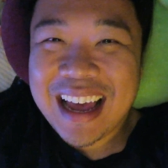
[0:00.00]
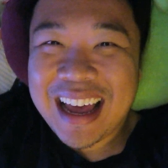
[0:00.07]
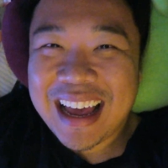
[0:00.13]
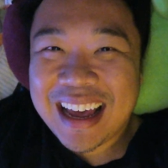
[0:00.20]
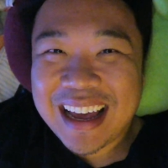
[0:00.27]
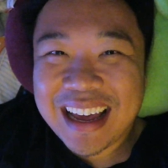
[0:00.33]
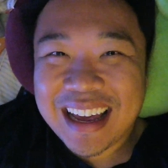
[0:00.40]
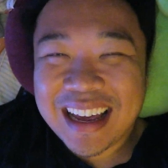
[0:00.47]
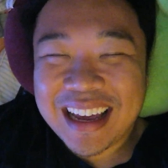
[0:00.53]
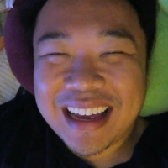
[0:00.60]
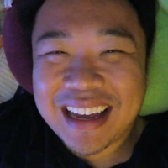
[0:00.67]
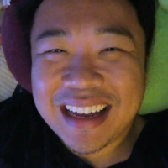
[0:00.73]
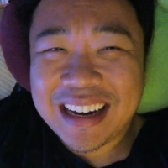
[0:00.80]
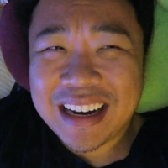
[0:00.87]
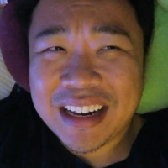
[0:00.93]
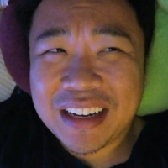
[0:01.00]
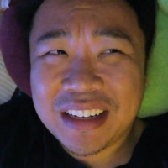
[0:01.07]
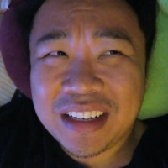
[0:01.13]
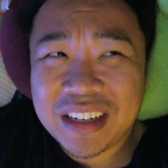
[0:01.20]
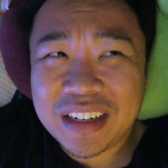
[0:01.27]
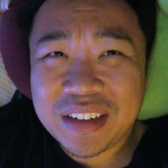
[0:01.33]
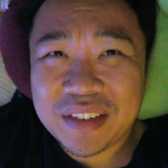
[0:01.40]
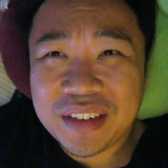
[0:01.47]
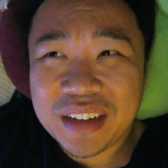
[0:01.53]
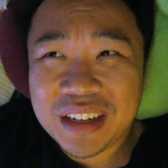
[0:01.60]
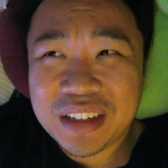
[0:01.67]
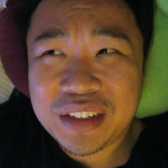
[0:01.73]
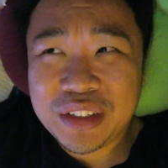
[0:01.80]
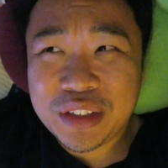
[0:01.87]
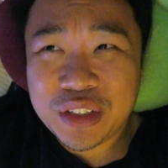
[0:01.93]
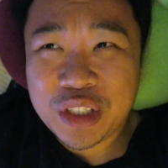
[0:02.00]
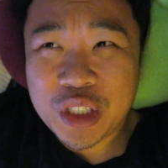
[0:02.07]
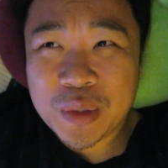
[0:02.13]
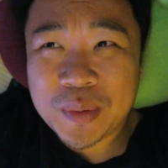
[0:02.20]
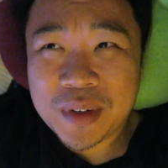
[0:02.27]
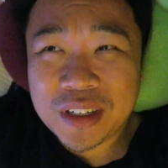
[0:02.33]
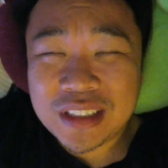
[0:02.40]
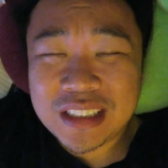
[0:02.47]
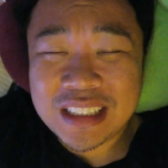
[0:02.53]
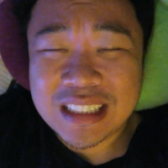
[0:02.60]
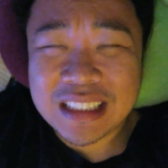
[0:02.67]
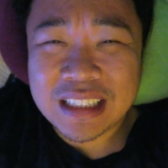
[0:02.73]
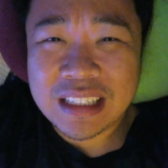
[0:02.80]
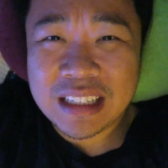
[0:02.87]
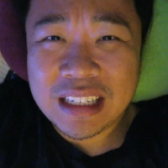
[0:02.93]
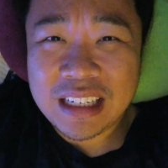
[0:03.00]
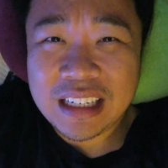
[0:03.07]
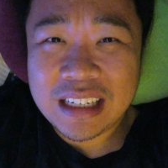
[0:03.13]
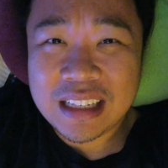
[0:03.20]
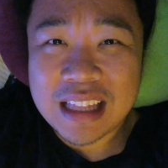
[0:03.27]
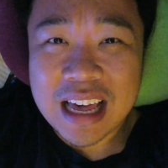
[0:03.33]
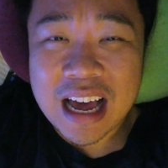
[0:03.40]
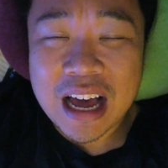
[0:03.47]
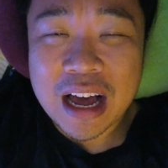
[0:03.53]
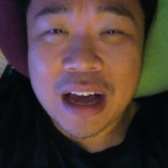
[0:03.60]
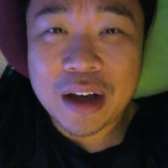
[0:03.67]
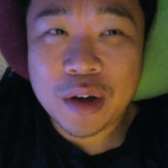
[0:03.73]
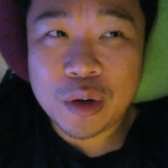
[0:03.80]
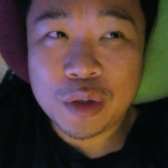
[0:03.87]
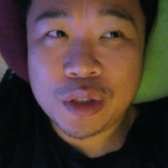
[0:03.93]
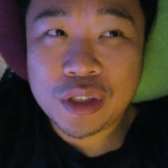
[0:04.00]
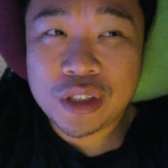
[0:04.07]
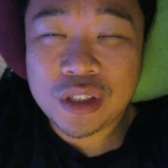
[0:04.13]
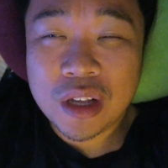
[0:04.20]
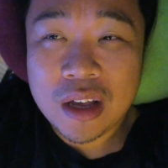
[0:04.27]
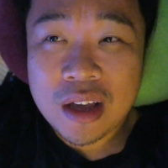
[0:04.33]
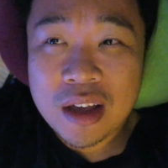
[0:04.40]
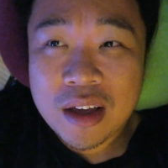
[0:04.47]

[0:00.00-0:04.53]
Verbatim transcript: and didn't really do too much, just cleaned the house,